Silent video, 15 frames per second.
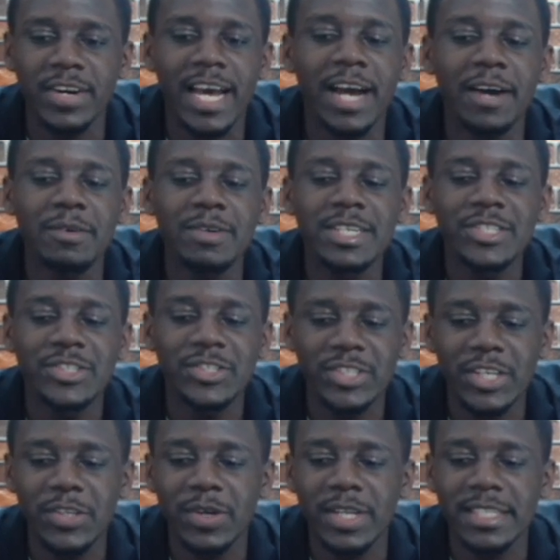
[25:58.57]
now.
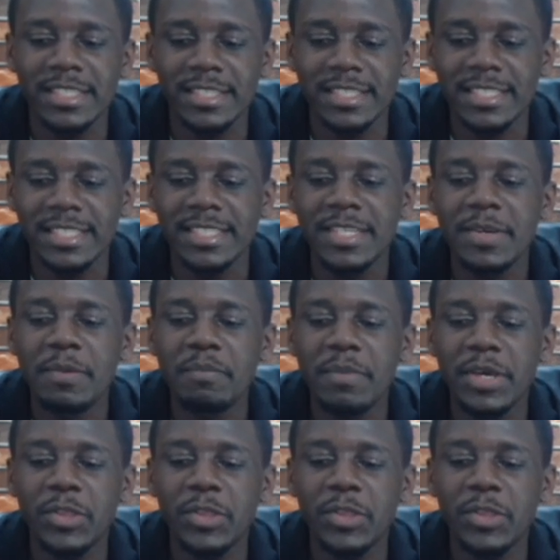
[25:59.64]
See you later. May